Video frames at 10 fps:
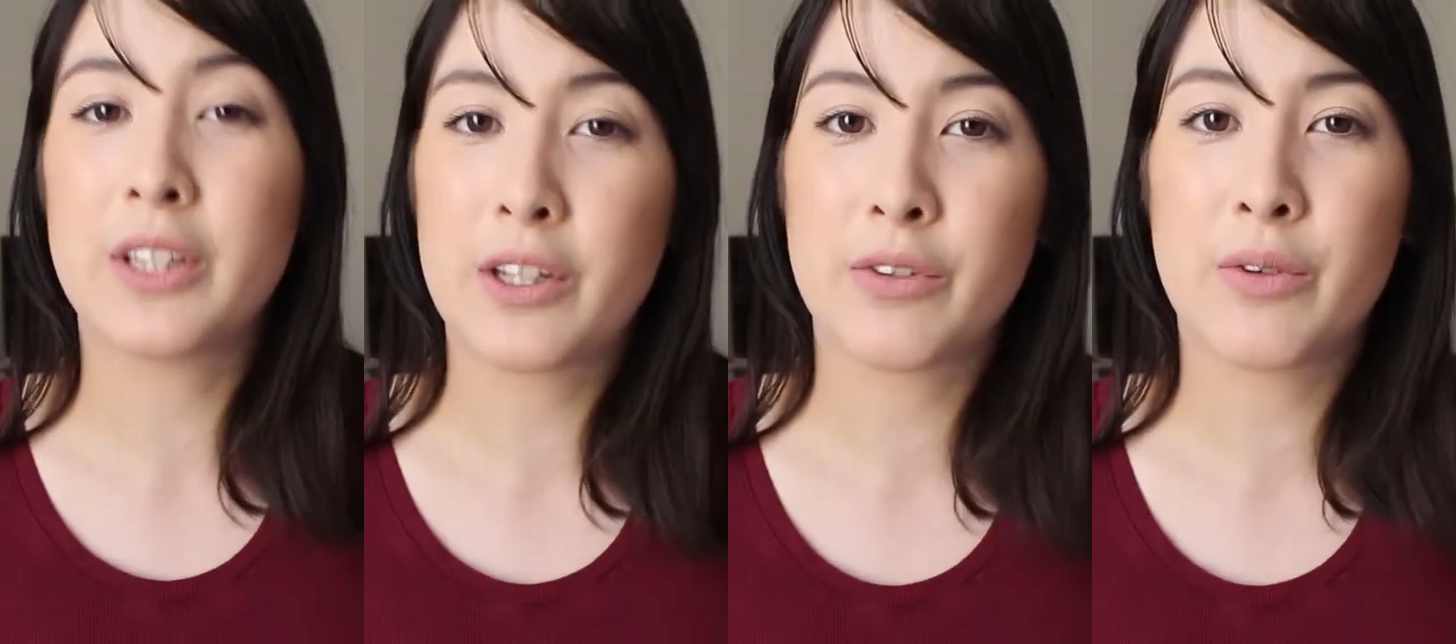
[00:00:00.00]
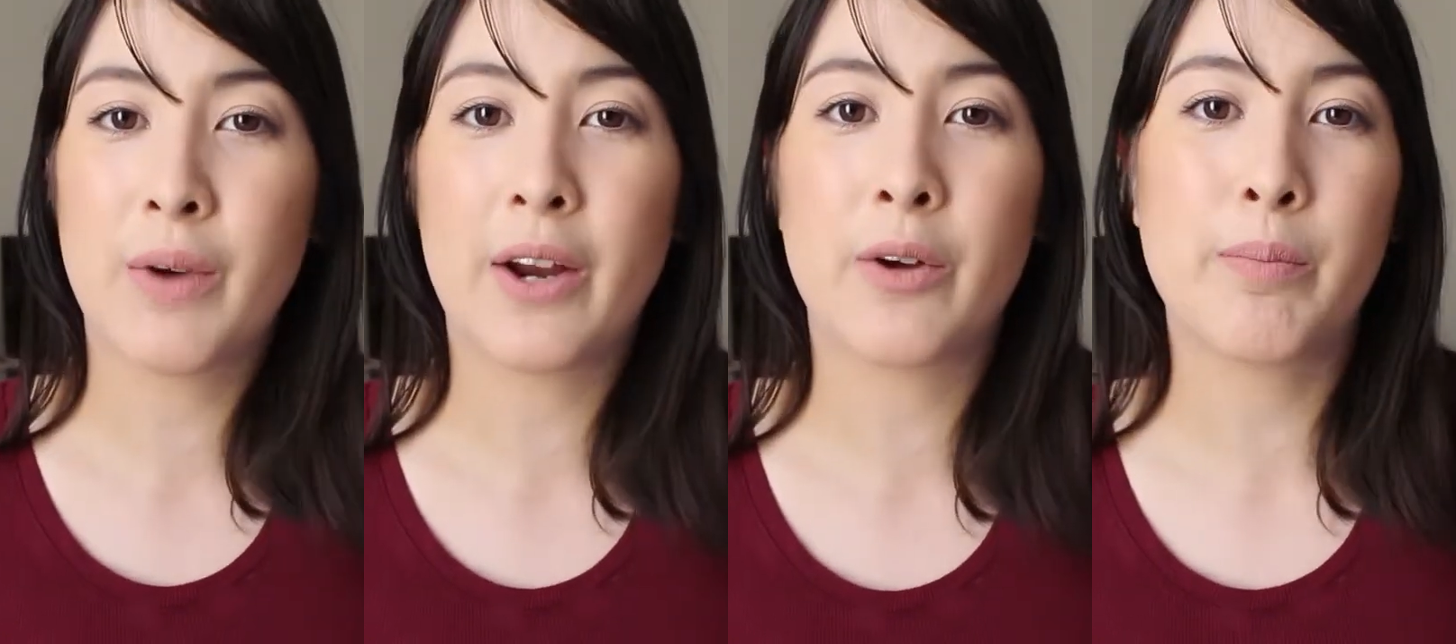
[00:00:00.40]
click-through
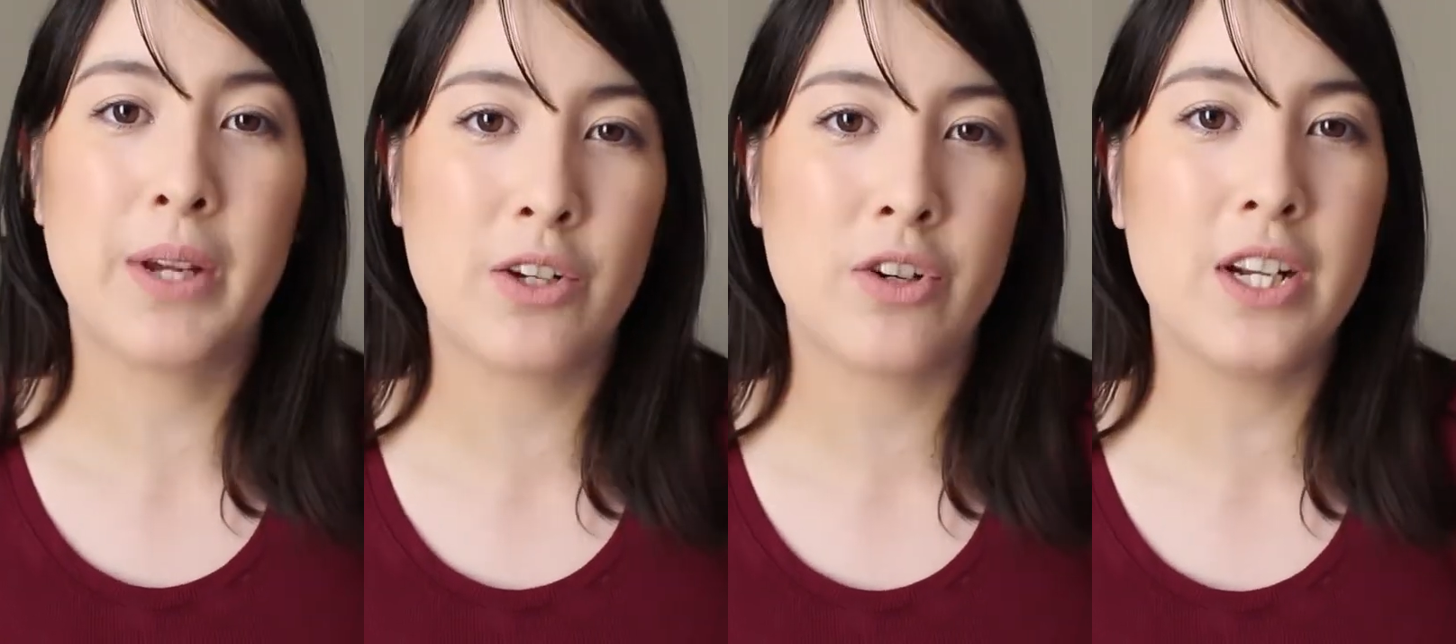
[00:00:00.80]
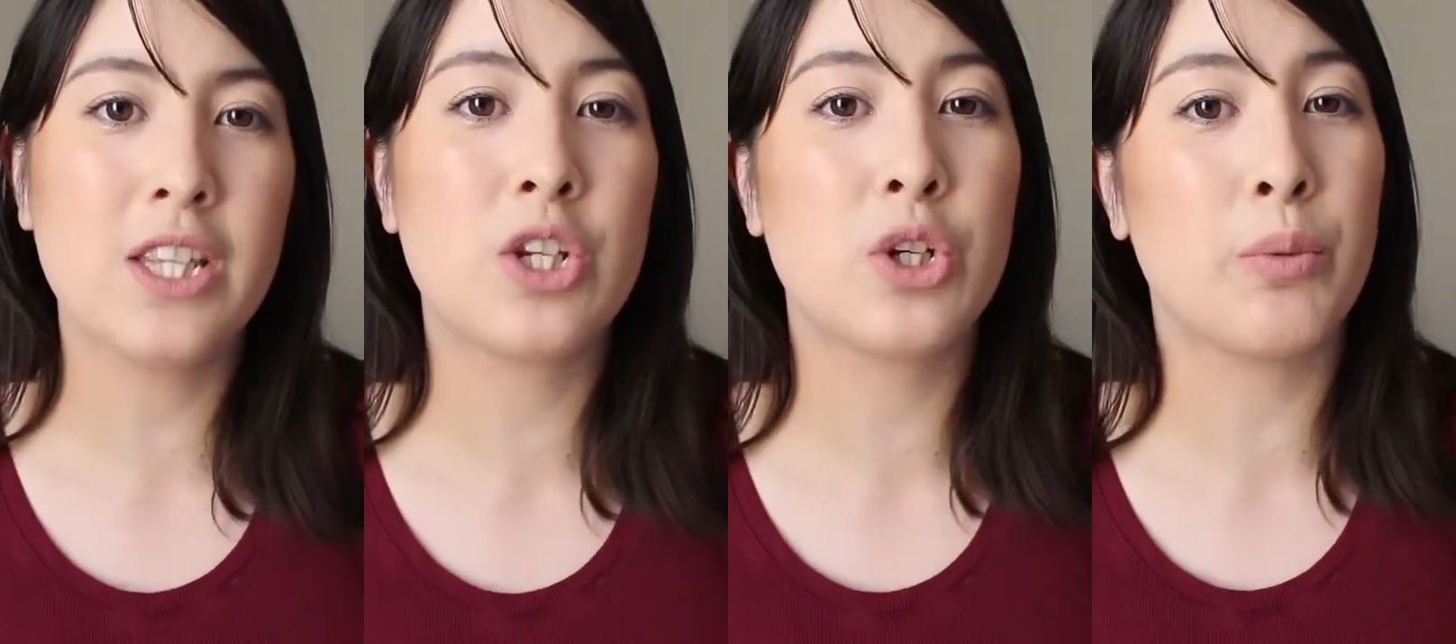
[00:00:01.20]
rate on
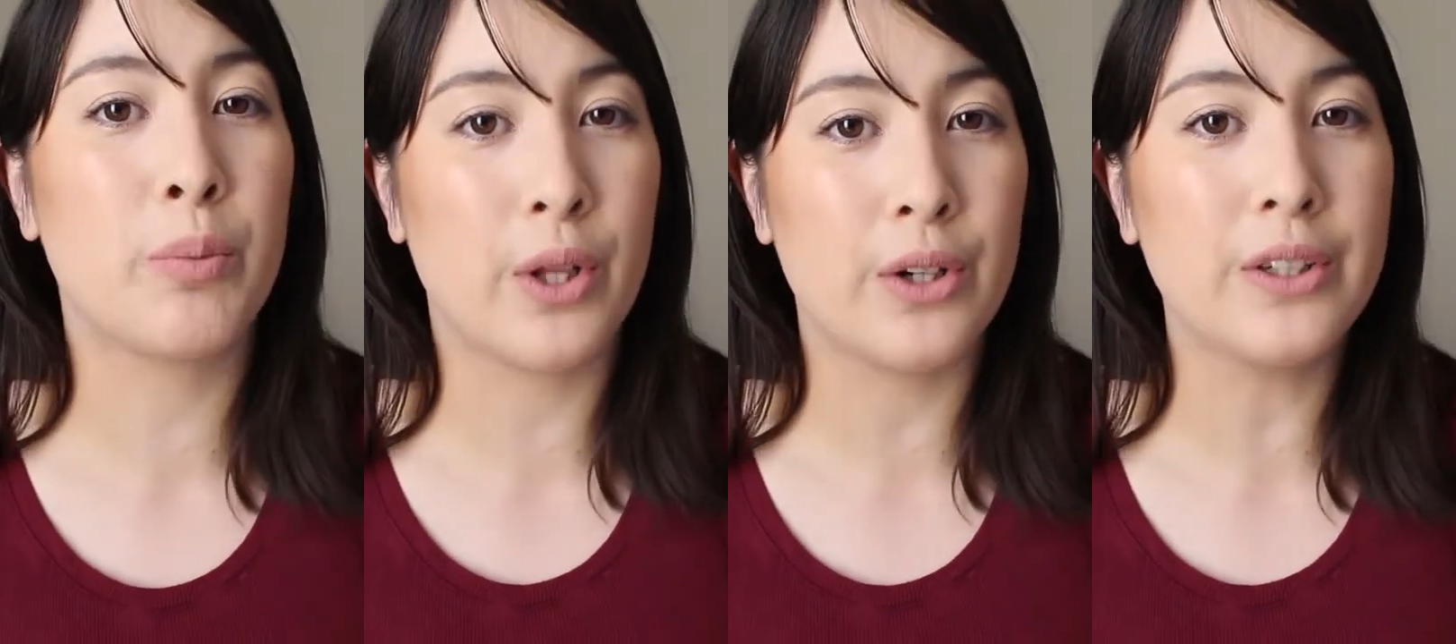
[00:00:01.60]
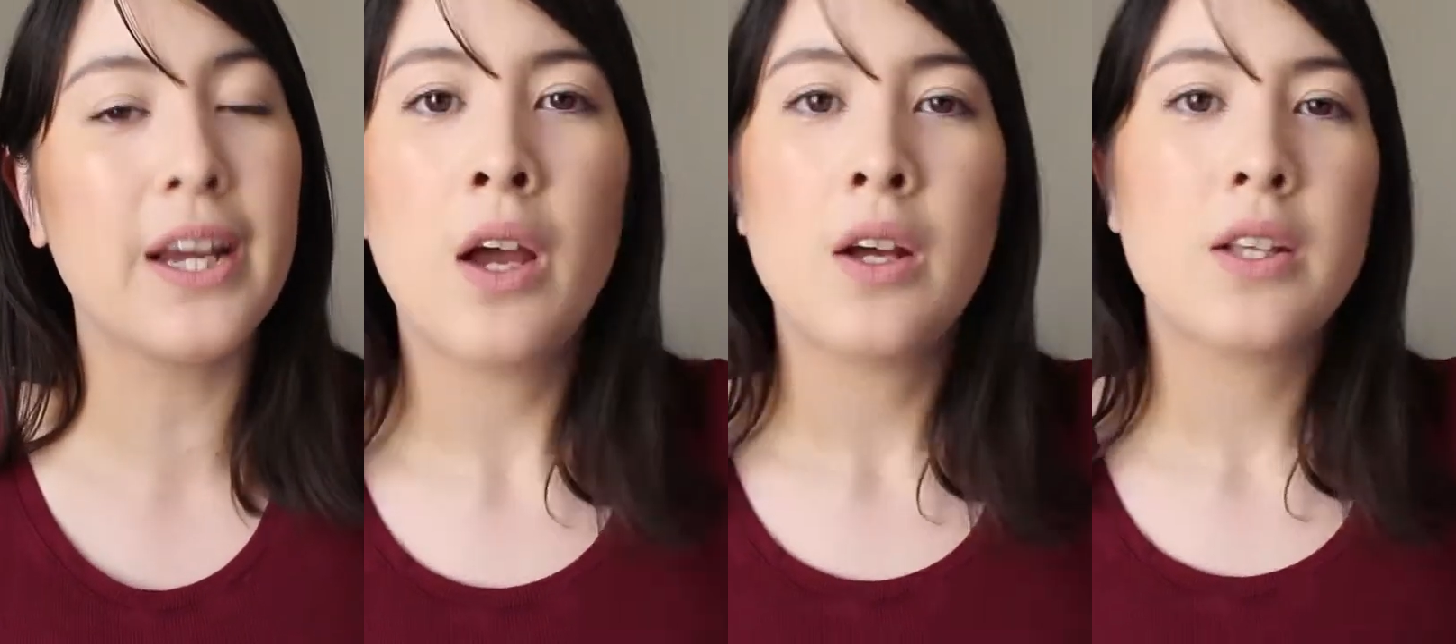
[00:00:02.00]
Pinterest to your blog.